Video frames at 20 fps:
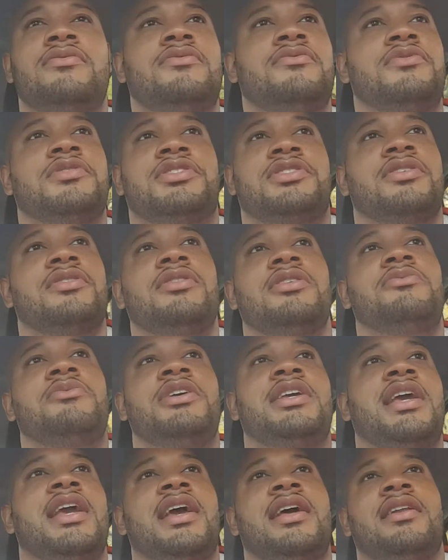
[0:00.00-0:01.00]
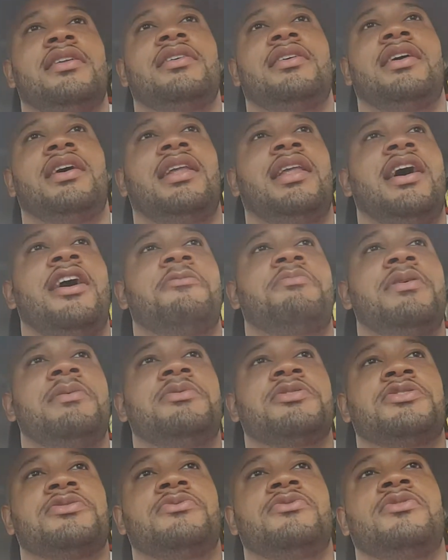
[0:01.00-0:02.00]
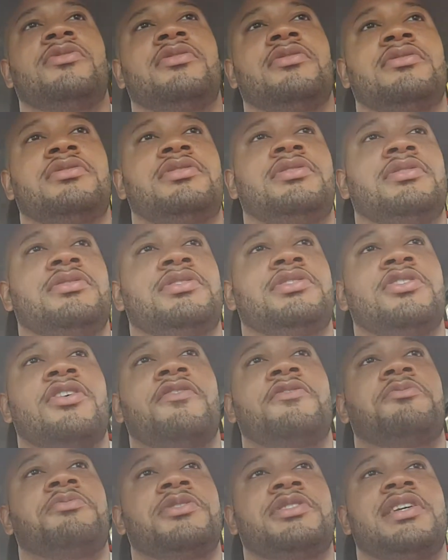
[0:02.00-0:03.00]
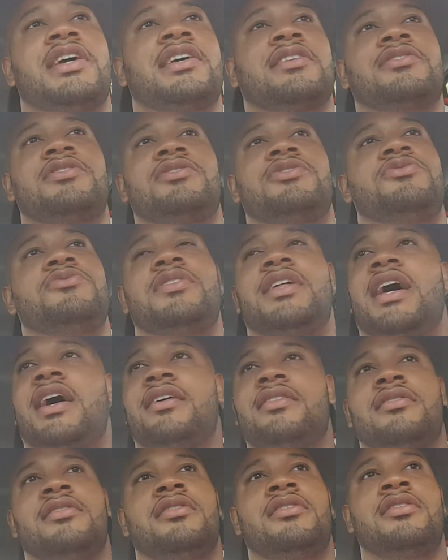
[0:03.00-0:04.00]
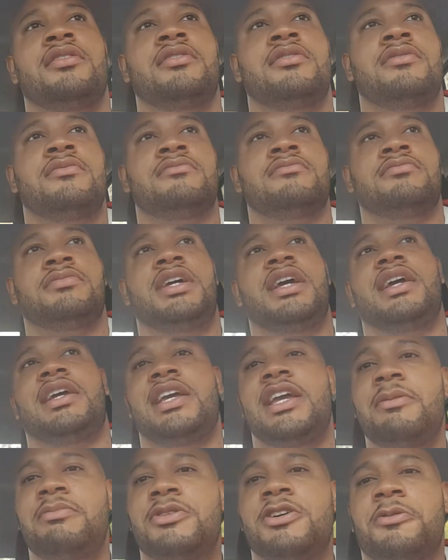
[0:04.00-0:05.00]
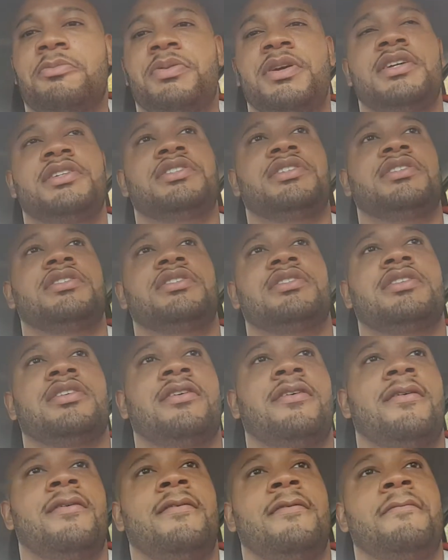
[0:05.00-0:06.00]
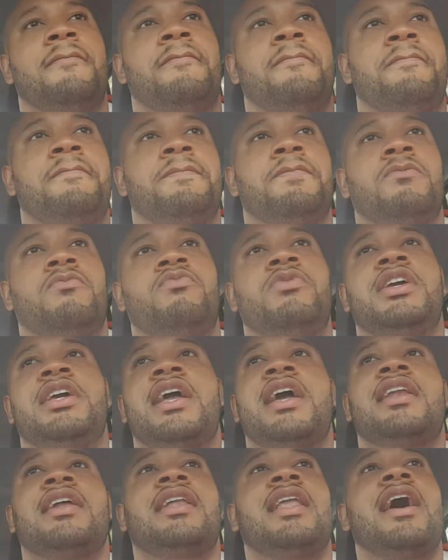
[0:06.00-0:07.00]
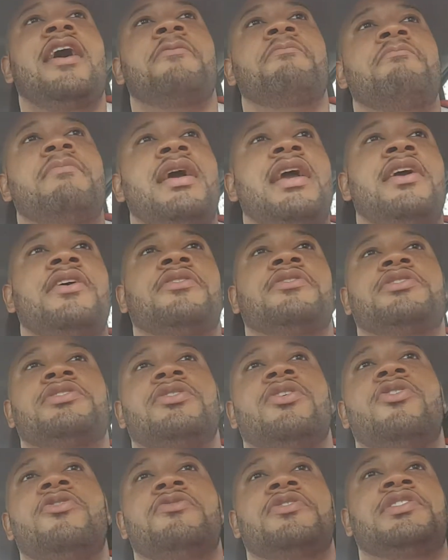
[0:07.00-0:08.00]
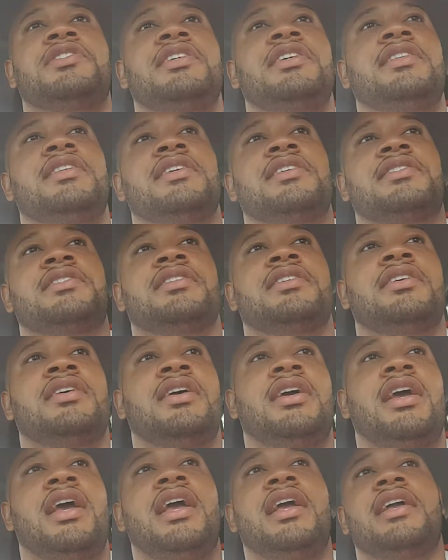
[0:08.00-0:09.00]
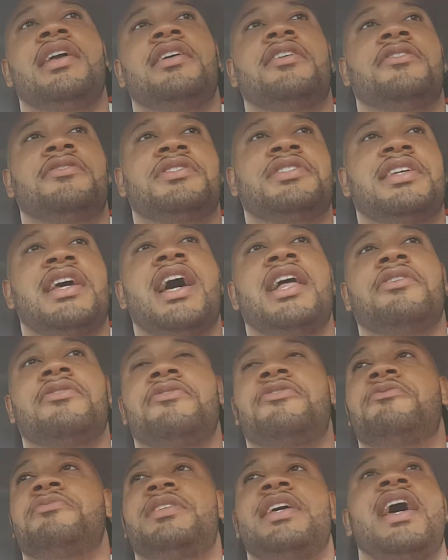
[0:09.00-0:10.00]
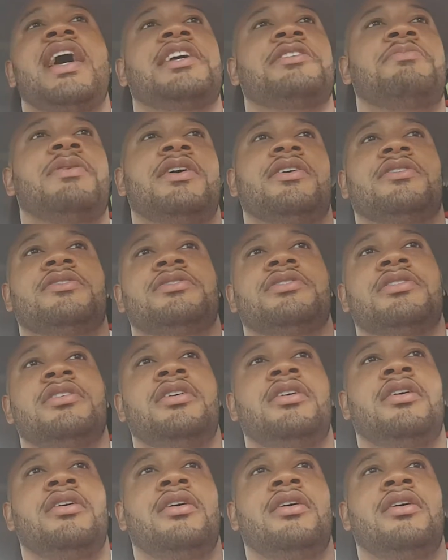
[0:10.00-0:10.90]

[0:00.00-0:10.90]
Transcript: Well, certainly we can't allow people sworn to serve and protect to do that and keep their pensions. We can't allow mayors to oversee this and get a salary from taxpayers.